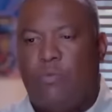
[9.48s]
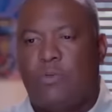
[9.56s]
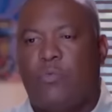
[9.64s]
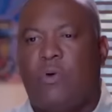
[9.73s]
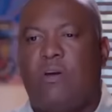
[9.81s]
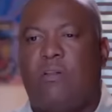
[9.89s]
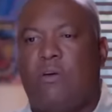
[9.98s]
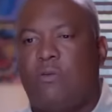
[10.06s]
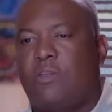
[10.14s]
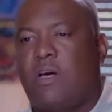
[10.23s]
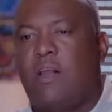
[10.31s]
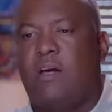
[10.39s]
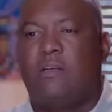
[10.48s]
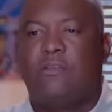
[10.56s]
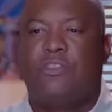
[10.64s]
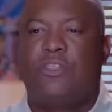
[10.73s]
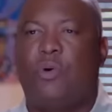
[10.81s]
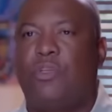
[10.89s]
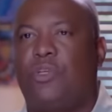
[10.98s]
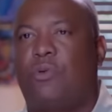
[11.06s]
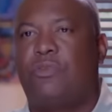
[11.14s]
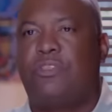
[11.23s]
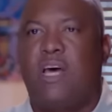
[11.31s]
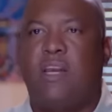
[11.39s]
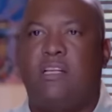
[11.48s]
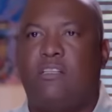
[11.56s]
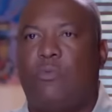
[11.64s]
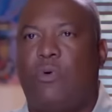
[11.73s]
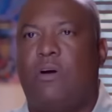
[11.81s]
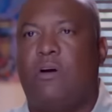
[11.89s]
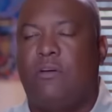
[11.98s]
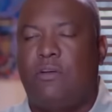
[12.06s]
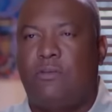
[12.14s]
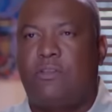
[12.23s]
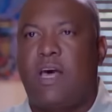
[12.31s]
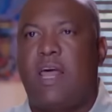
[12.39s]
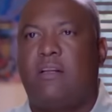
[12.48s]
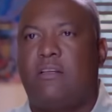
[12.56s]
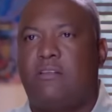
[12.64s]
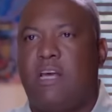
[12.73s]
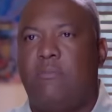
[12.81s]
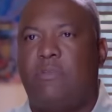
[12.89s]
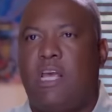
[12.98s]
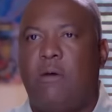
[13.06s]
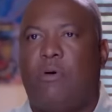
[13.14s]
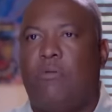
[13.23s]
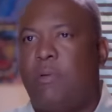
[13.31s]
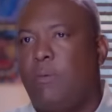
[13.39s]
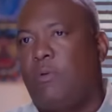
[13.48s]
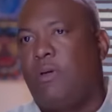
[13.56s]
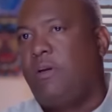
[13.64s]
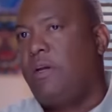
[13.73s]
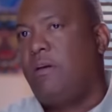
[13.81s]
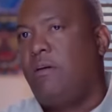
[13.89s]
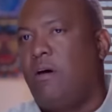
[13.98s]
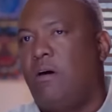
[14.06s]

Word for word: It was one of those kind of social settings where you sat at the same table with people that you didn't